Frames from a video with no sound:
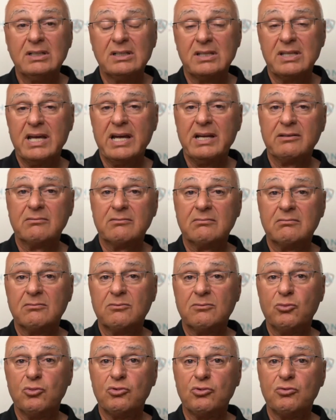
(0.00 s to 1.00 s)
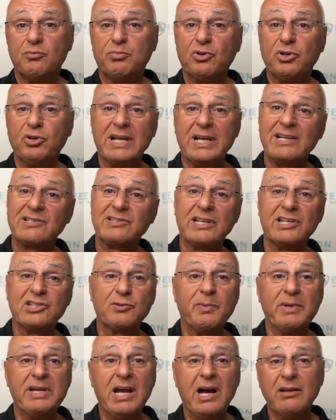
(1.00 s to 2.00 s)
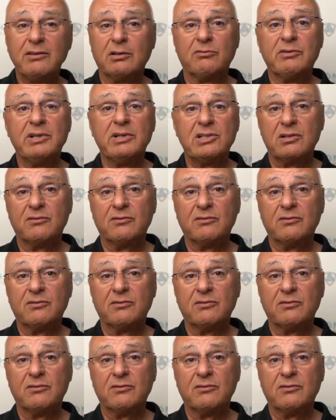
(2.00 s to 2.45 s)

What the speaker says: that will put assets beyond the reach